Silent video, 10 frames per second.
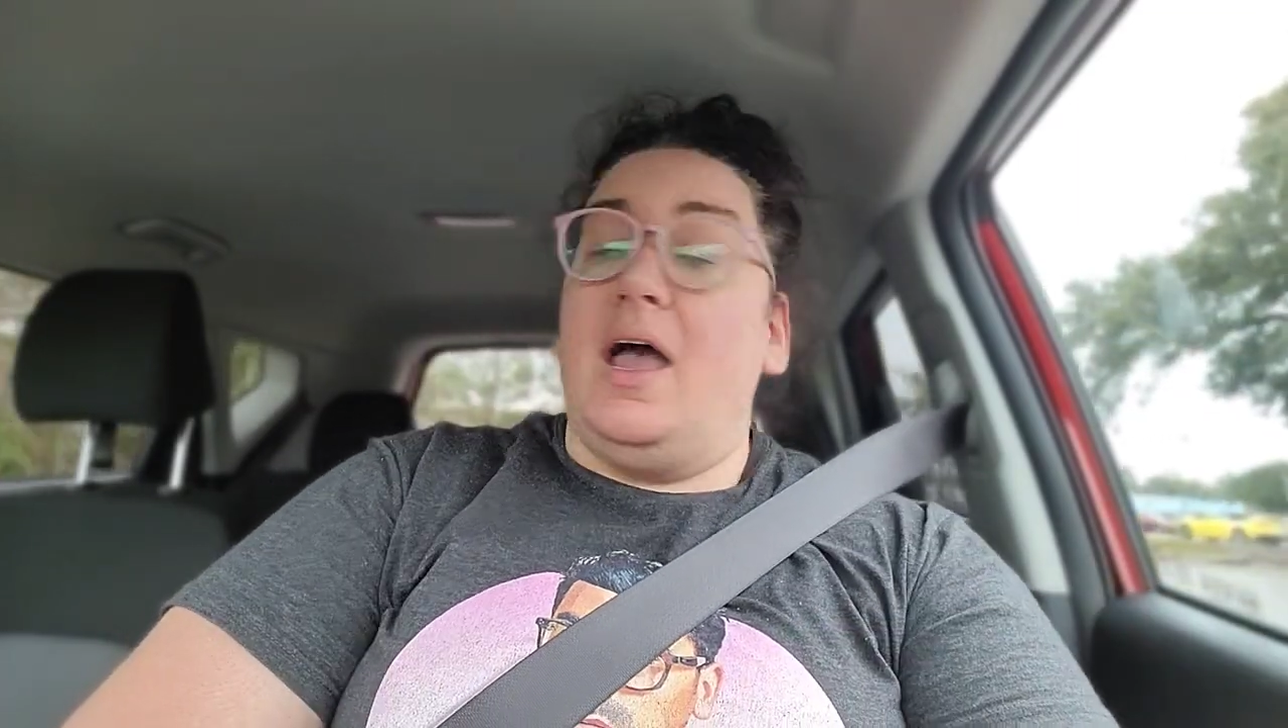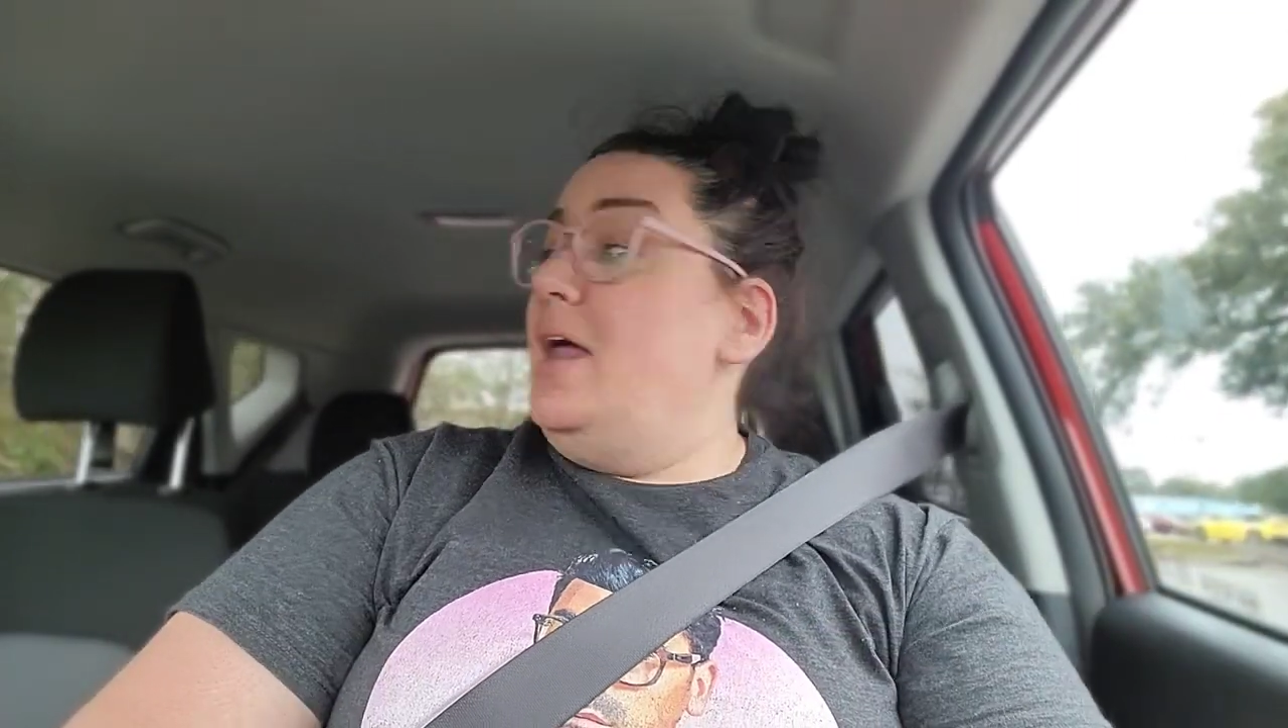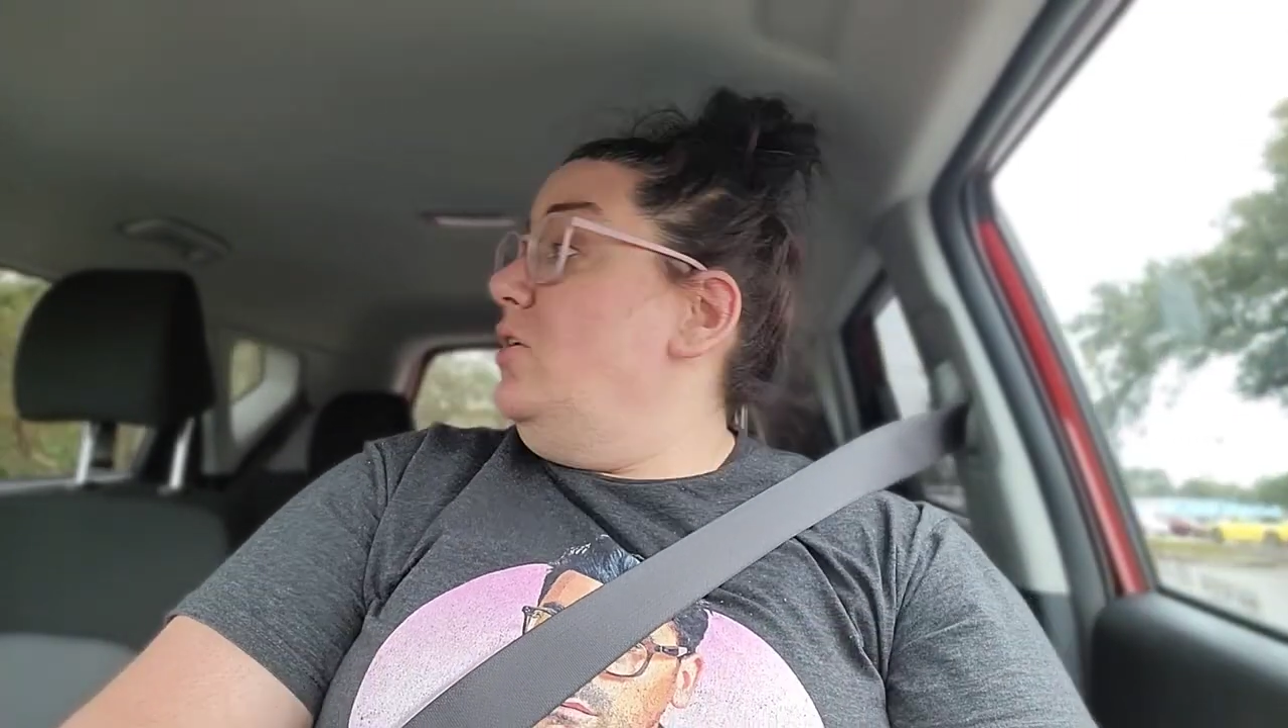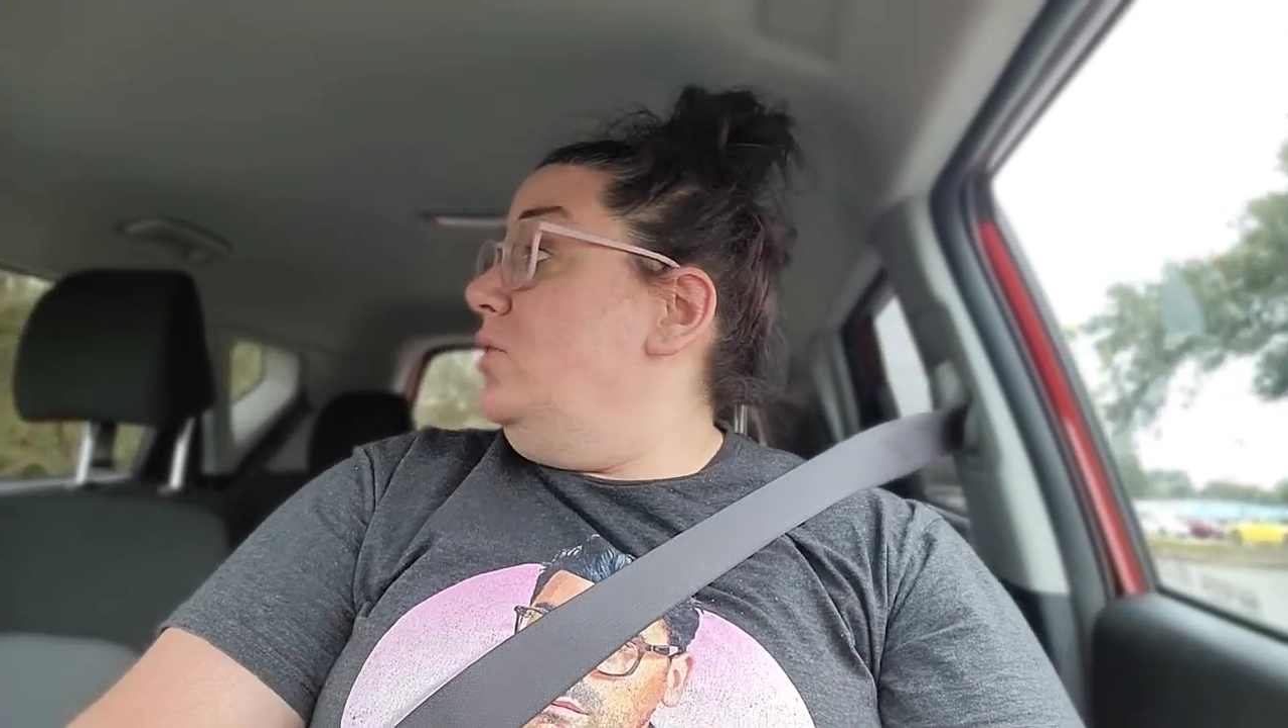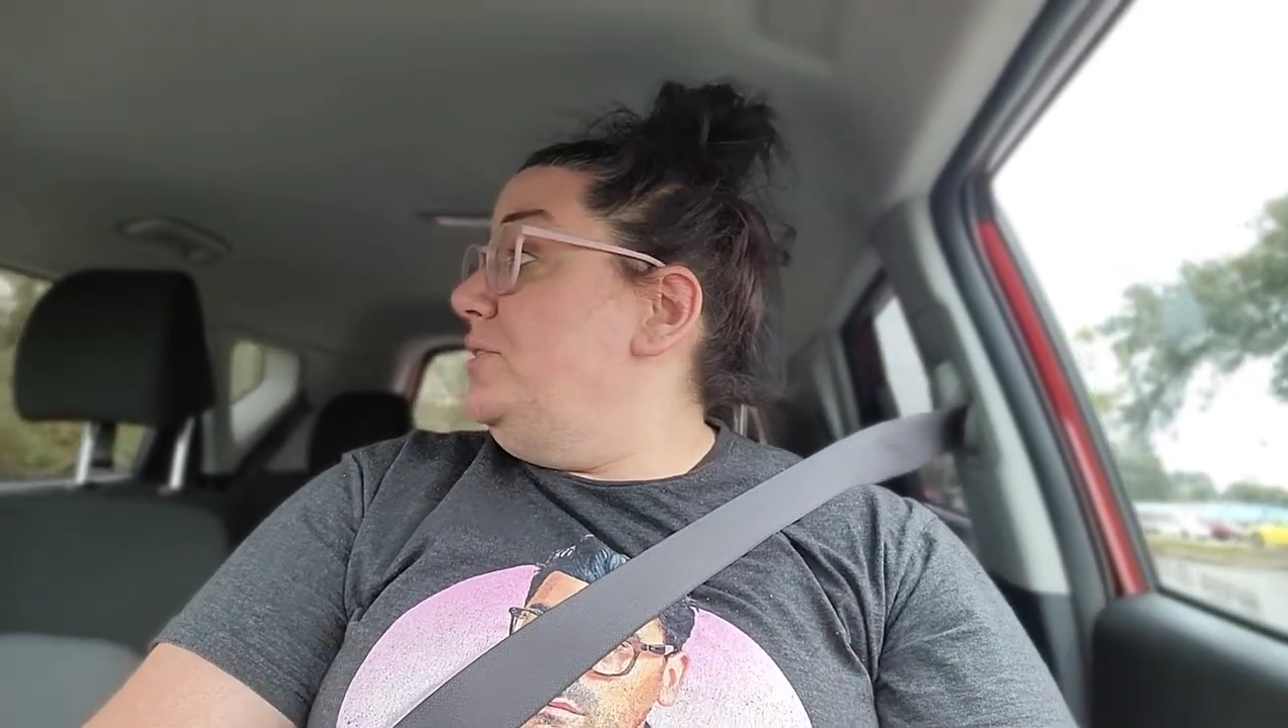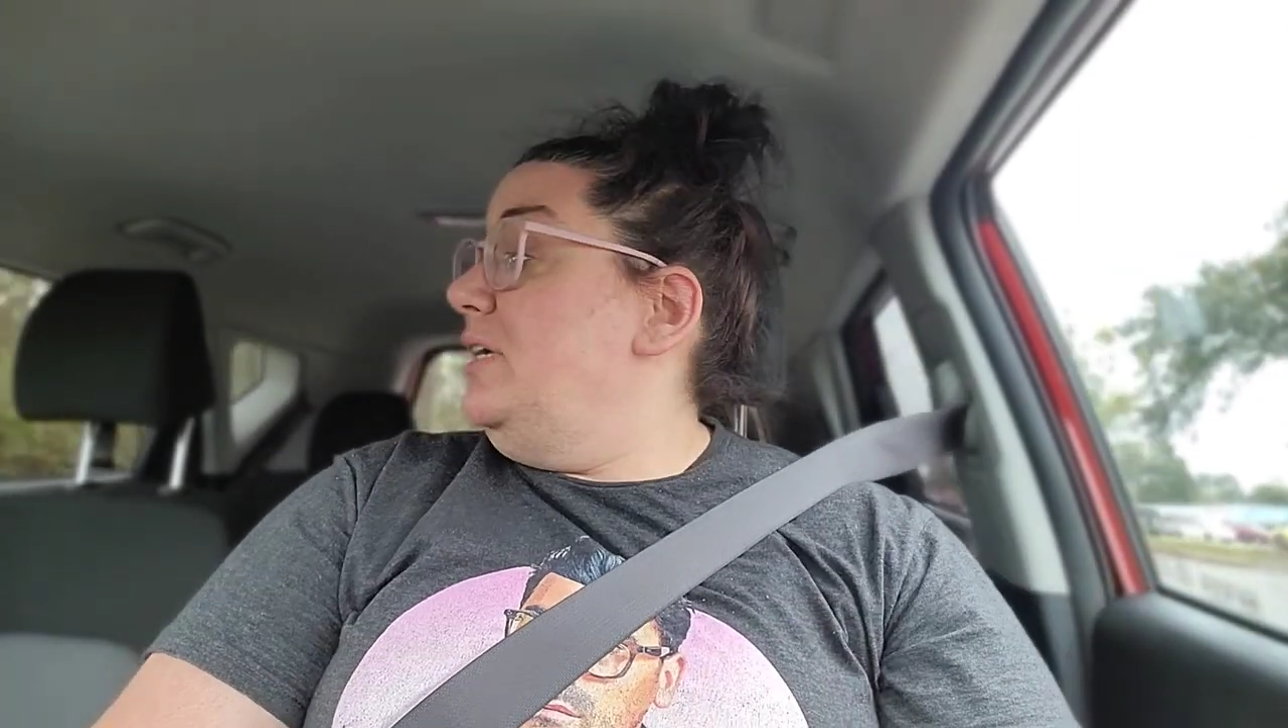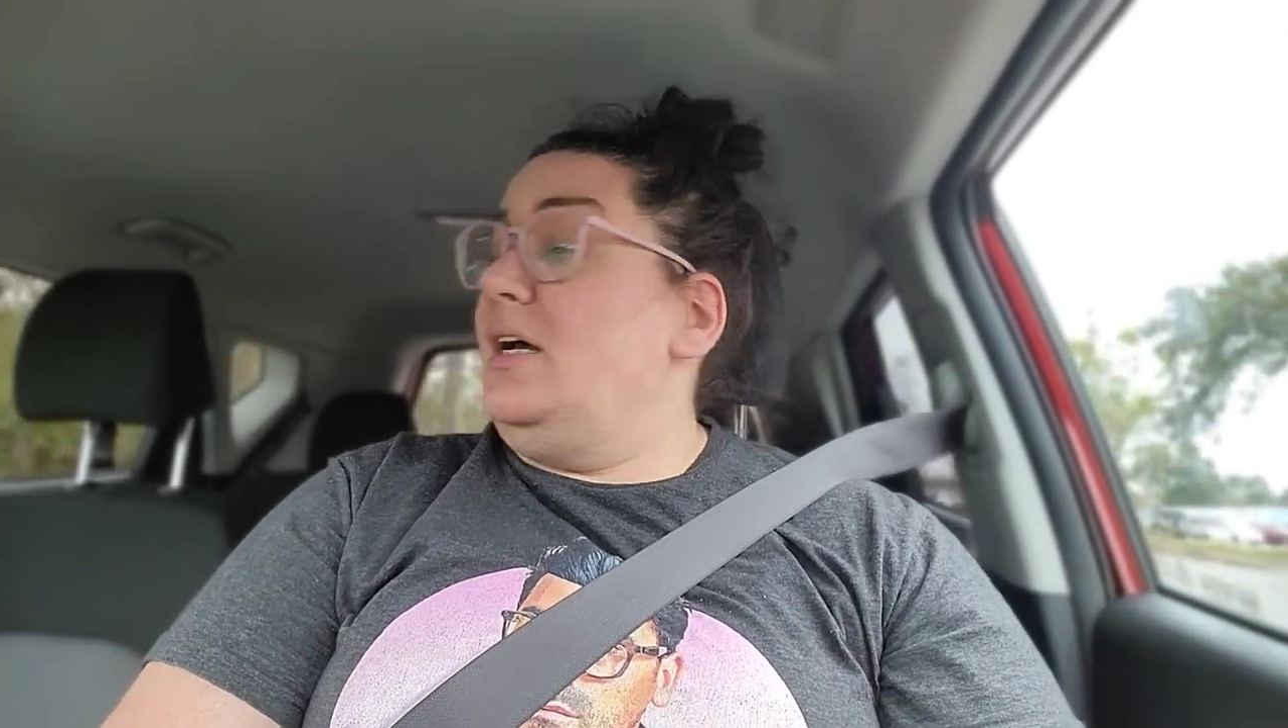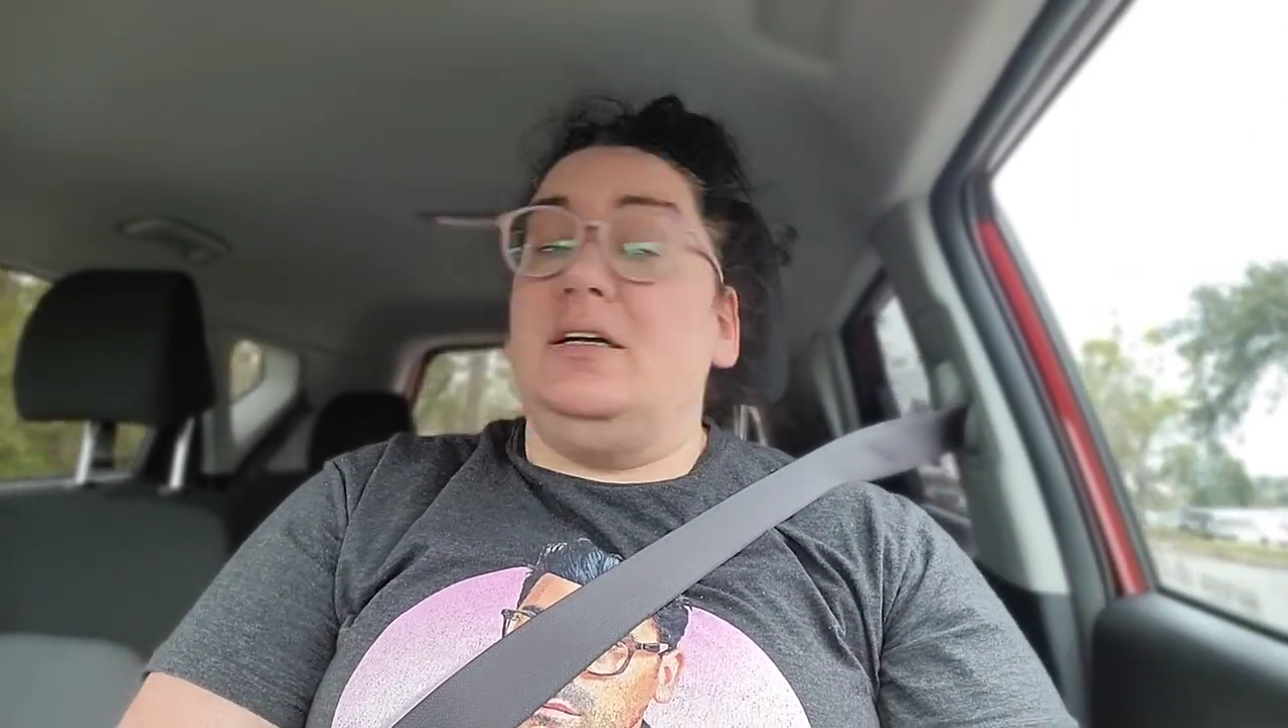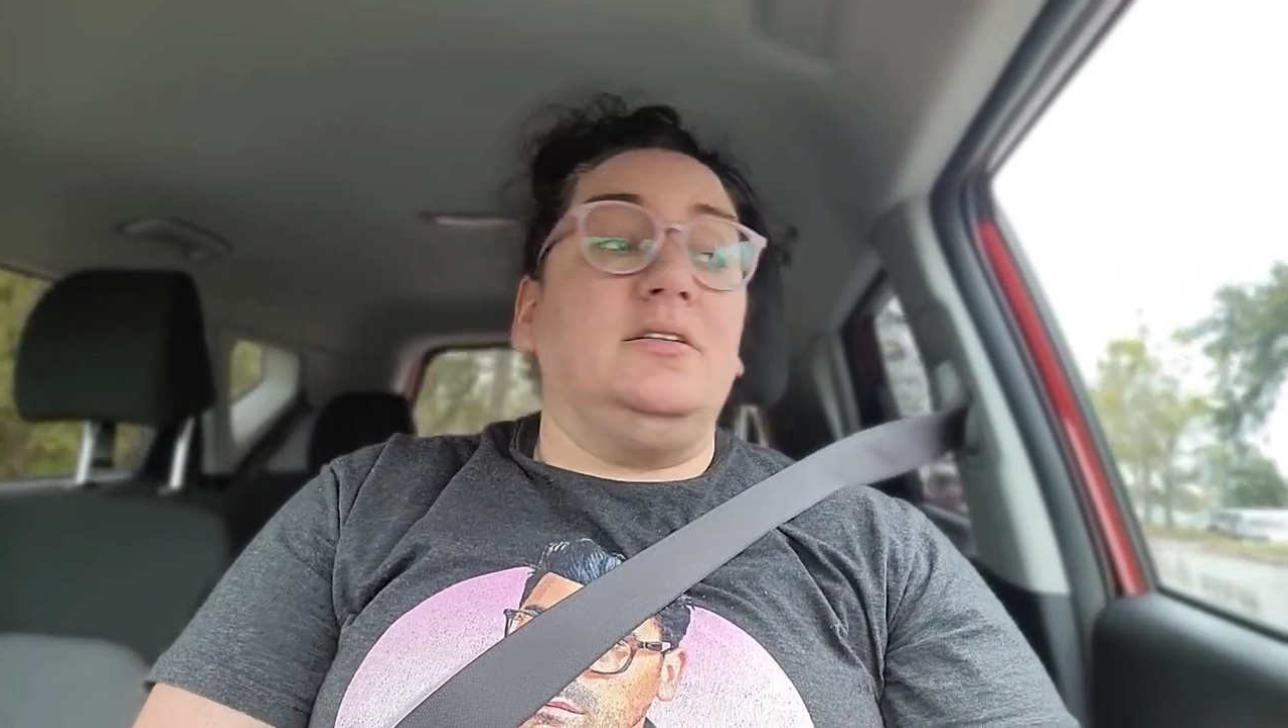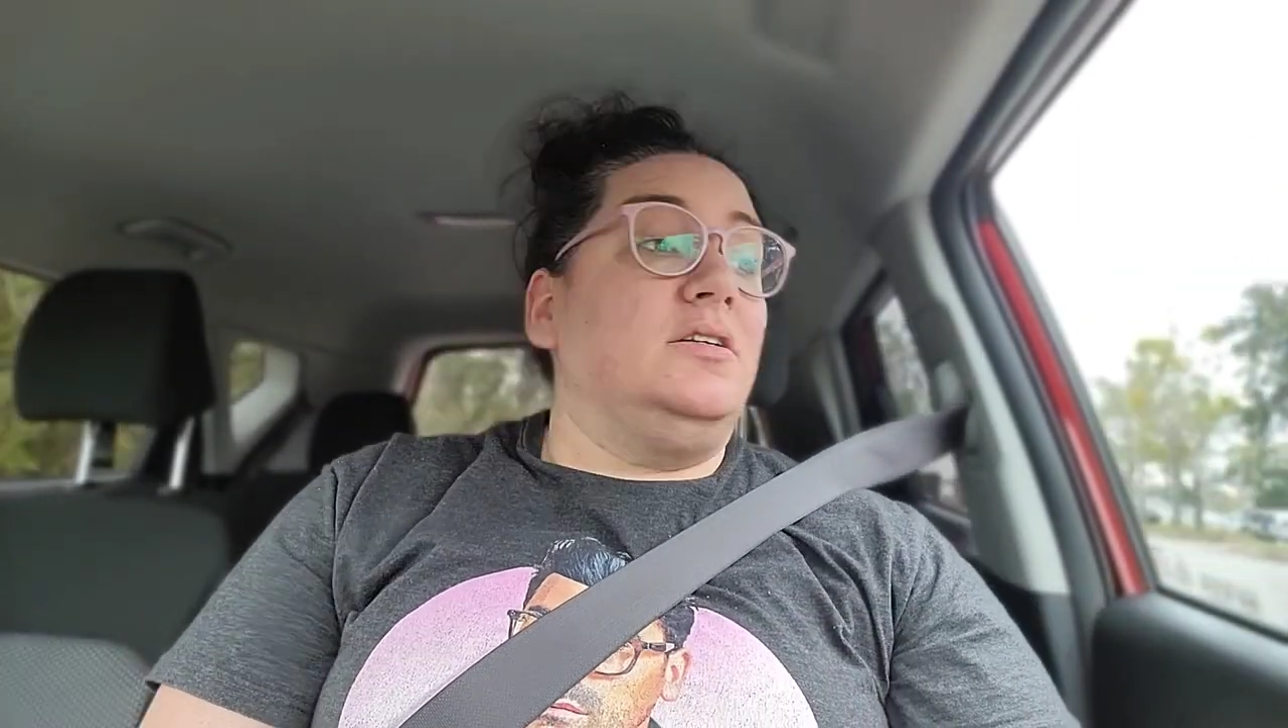at
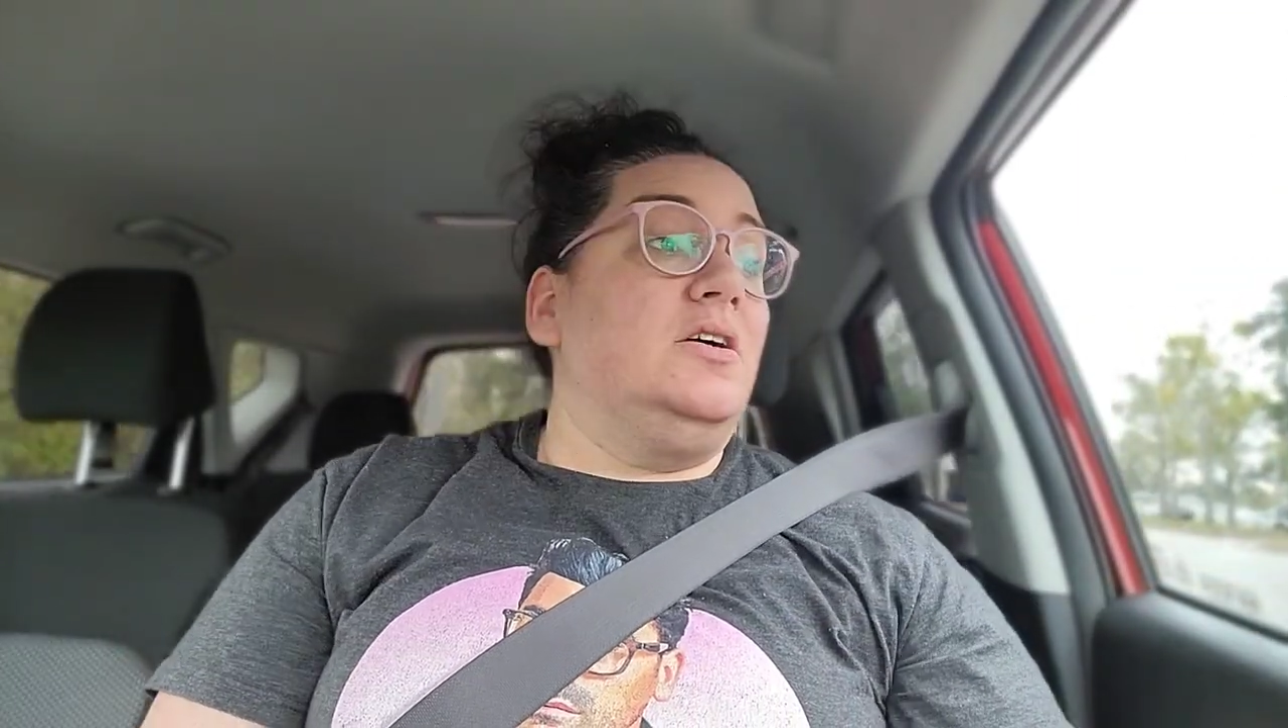Ulta